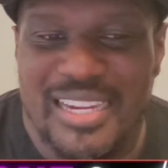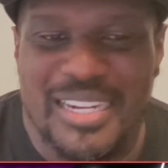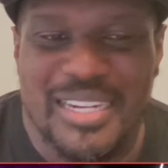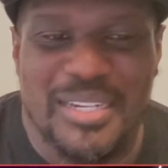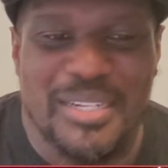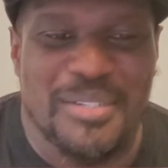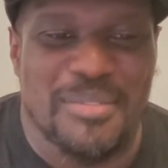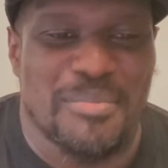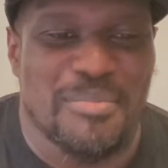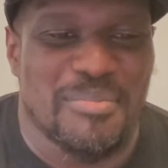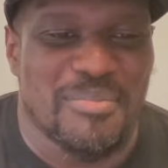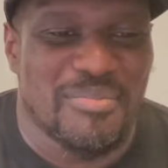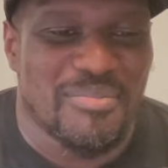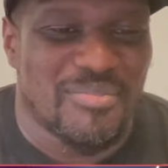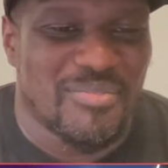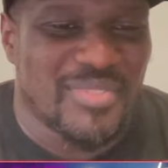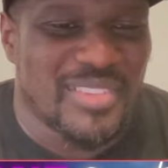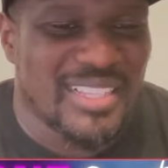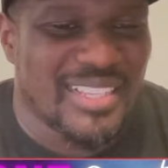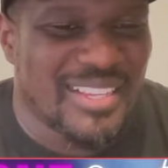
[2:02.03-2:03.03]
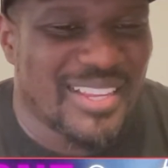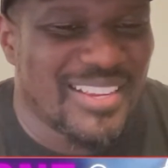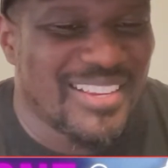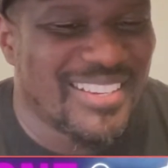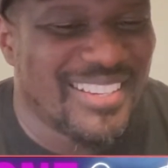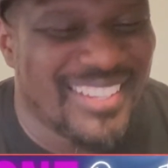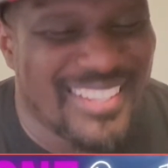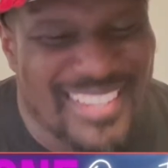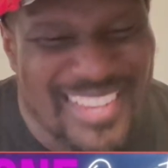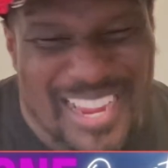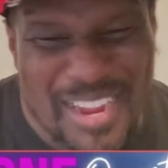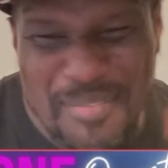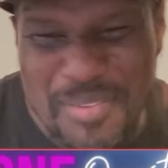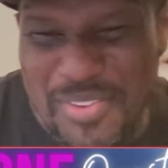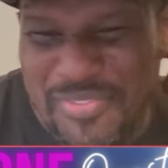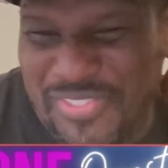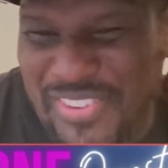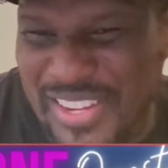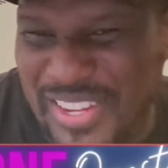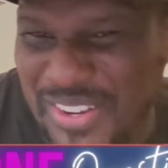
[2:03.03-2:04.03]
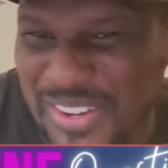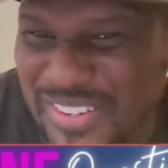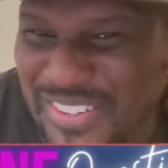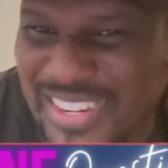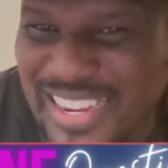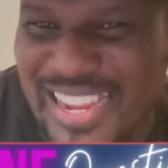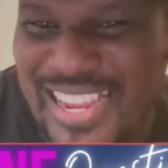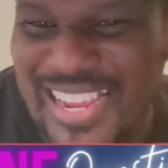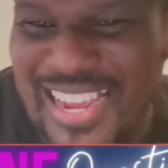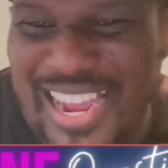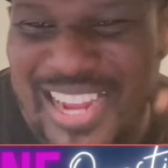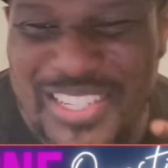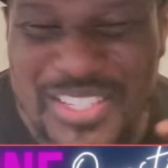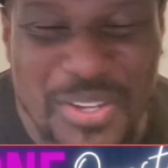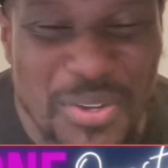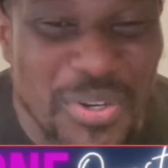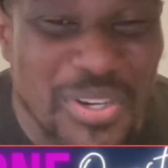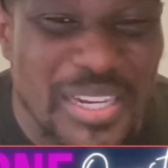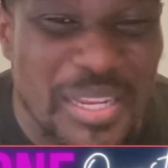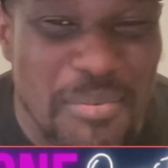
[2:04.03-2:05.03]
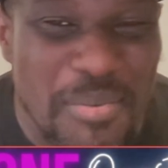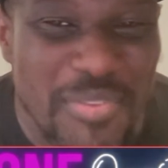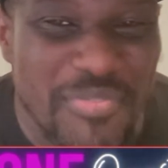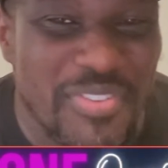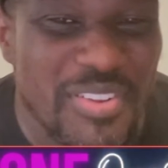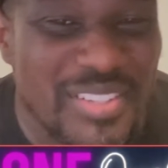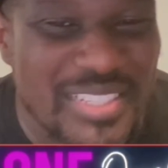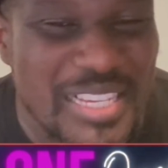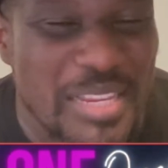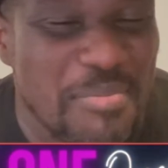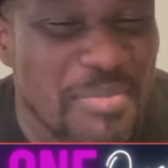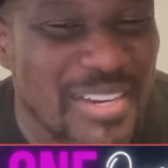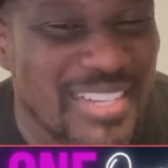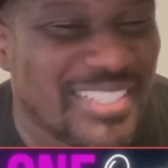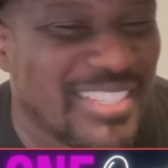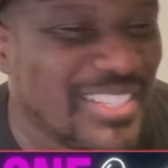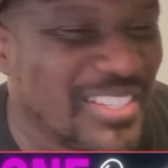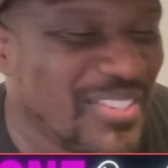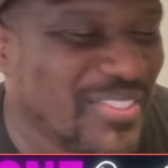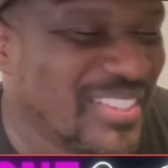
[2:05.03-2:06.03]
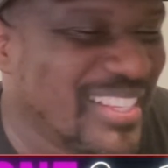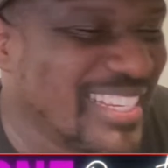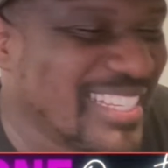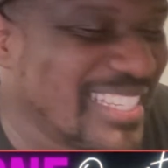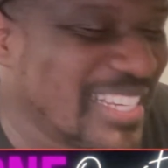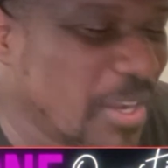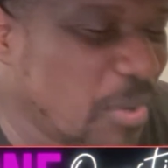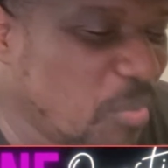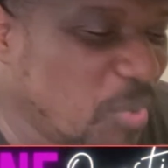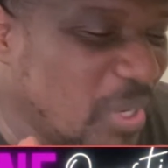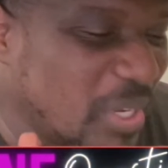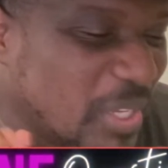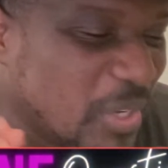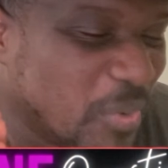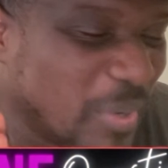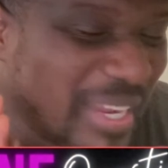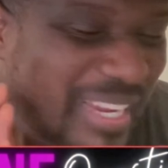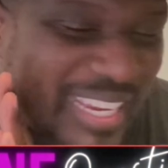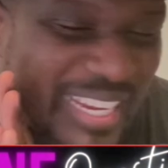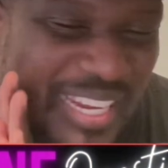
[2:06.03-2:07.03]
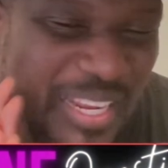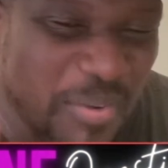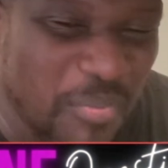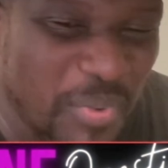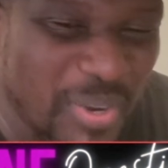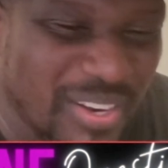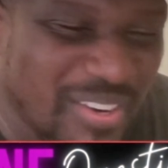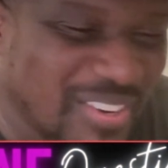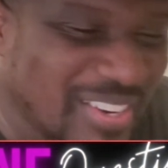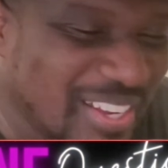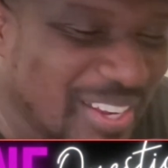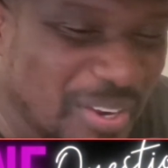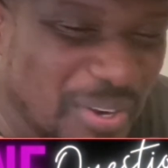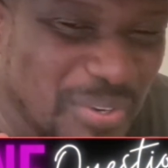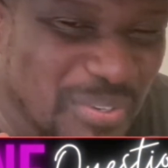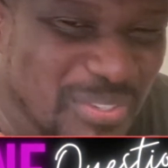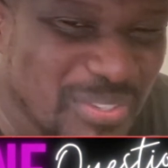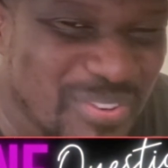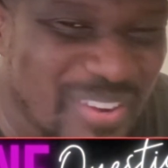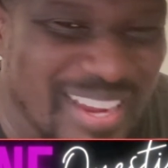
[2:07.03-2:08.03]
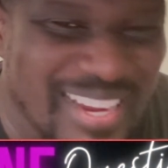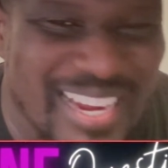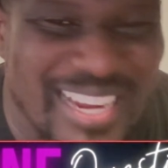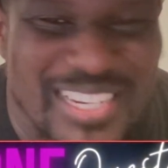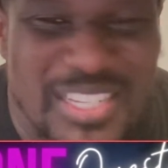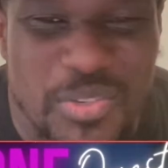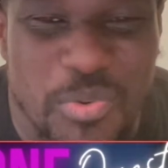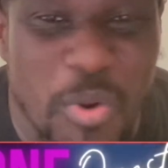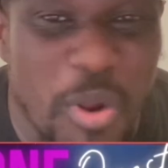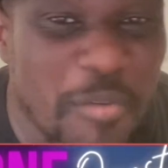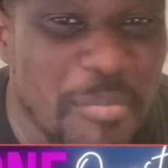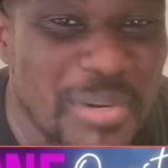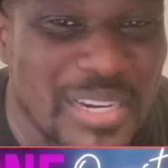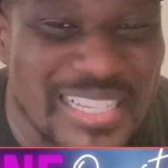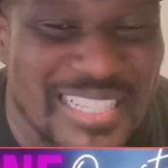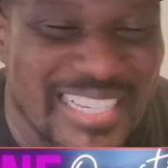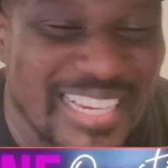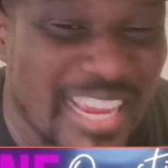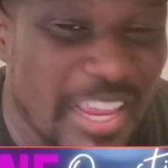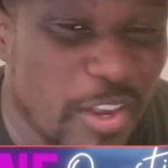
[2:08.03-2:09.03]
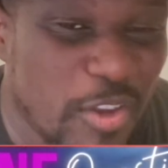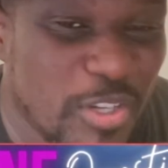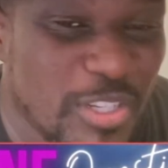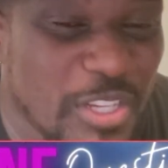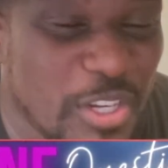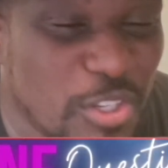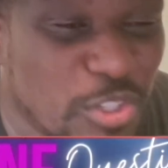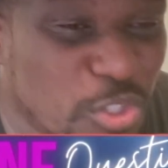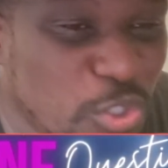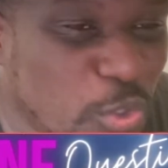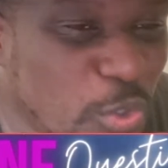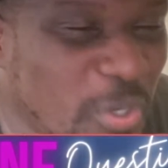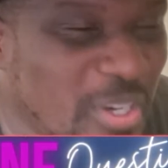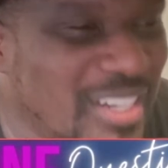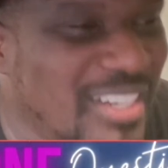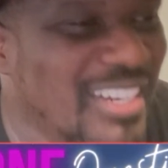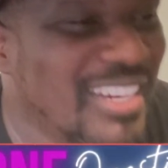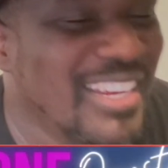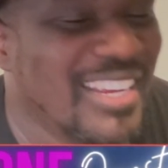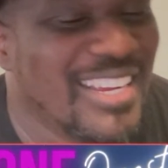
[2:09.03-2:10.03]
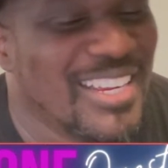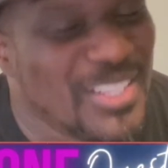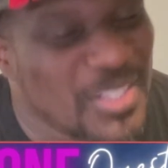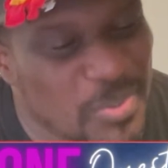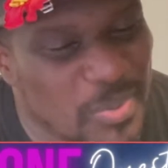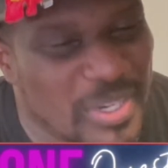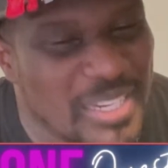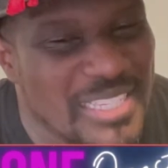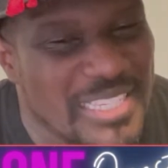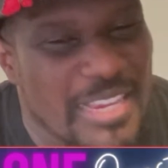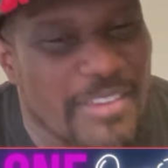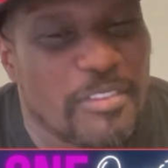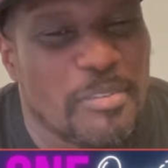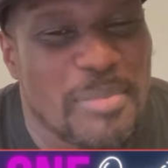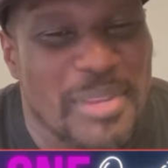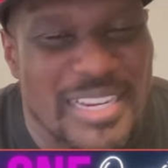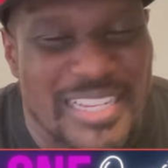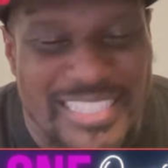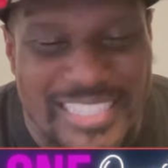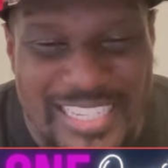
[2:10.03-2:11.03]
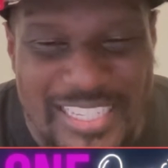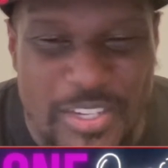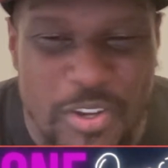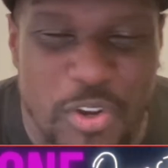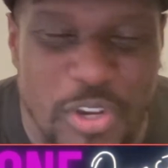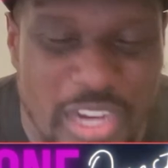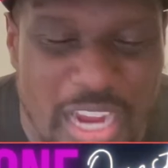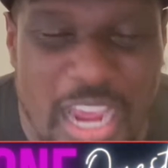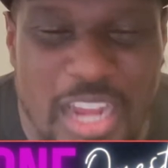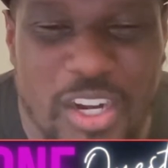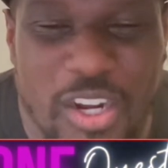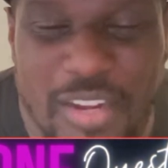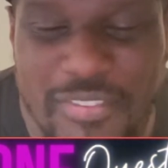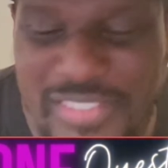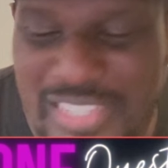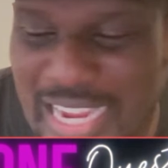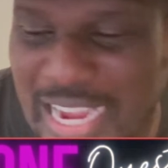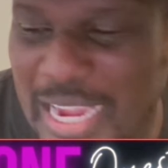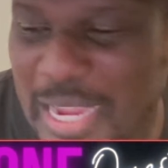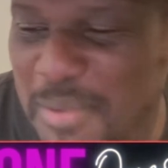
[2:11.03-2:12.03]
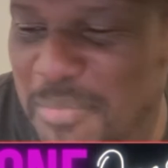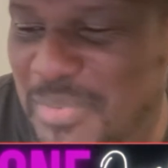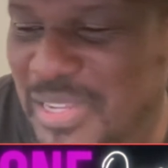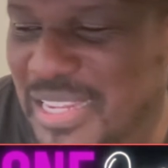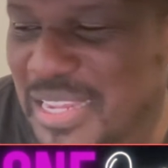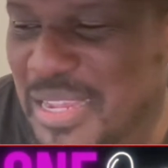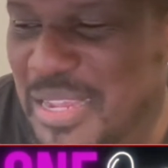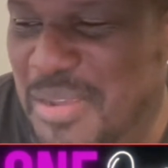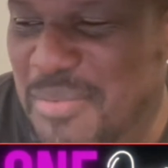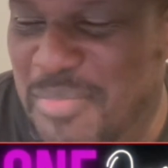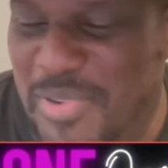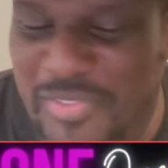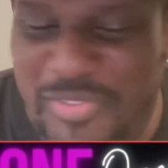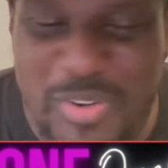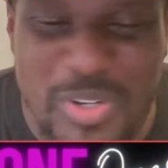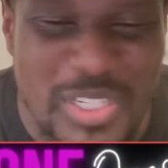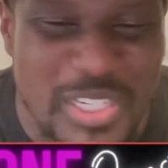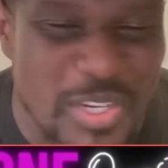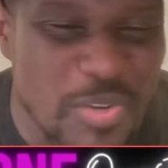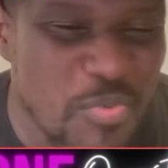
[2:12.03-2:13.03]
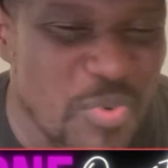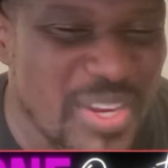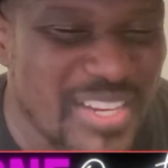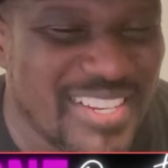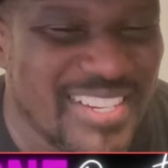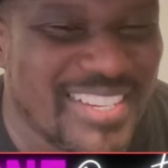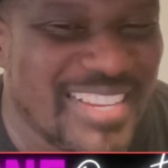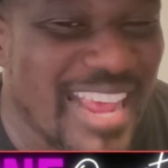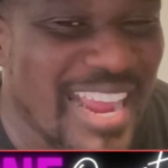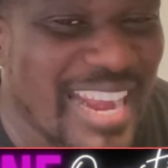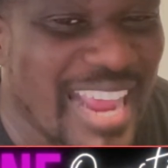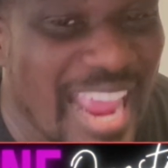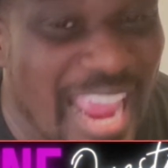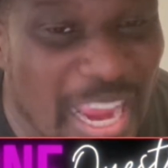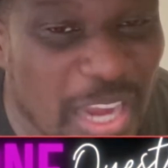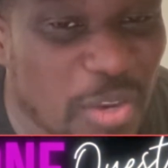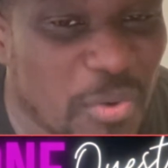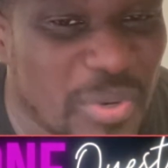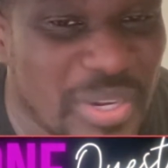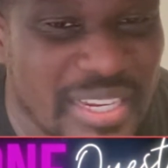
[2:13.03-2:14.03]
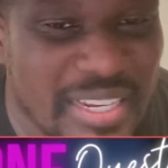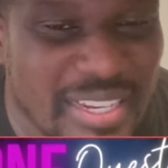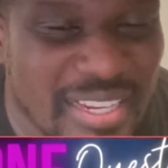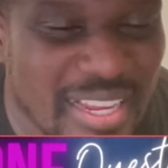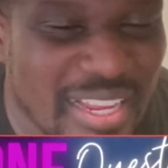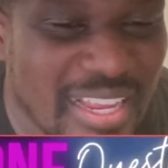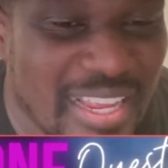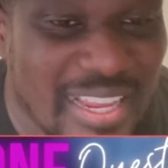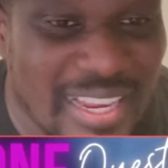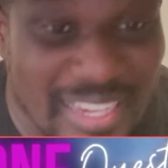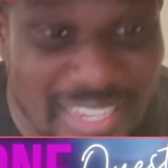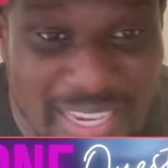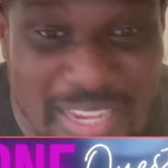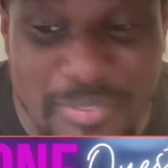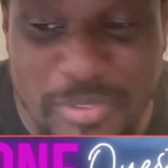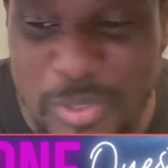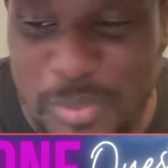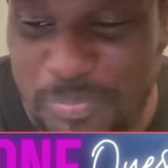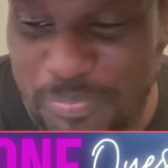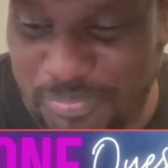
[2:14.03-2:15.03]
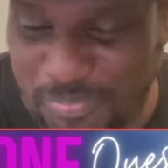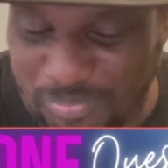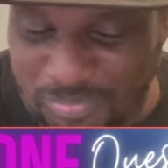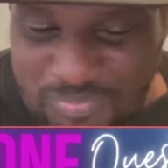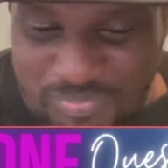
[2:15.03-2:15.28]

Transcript: um, yeah, I'm gonna feed her. I told her give me 15 minutes to do this here really quick, and then we're gonna go. So I got 12 minutes to get her to the store. 27 minutes is her cutoff time before she reaches that hangry level.